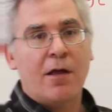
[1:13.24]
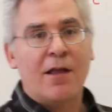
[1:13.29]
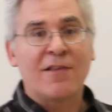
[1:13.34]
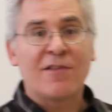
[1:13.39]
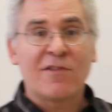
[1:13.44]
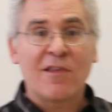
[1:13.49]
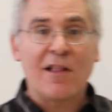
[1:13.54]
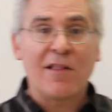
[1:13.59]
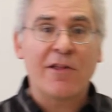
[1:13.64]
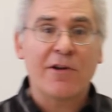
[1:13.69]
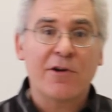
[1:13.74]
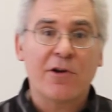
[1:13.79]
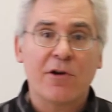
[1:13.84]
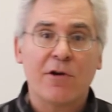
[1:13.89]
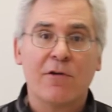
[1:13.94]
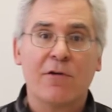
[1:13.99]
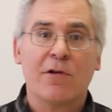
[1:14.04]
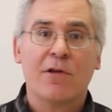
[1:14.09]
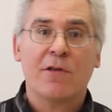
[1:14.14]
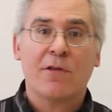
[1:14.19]
a
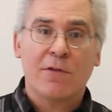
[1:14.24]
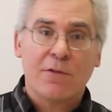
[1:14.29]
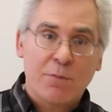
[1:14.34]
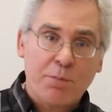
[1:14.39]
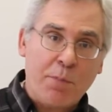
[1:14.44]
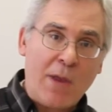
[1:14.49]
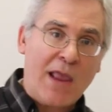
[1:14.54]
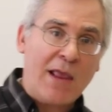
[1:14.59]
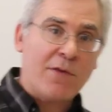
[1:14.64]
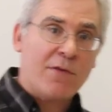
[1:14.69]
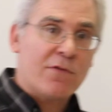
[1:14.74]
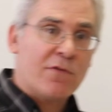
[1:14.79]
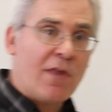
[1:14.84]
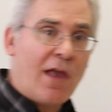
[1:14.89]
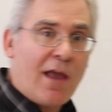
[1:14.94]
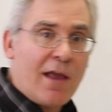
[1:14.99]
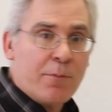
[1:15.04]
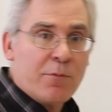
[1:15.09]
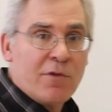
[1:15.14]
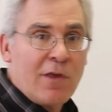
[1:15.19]
cylinder is base times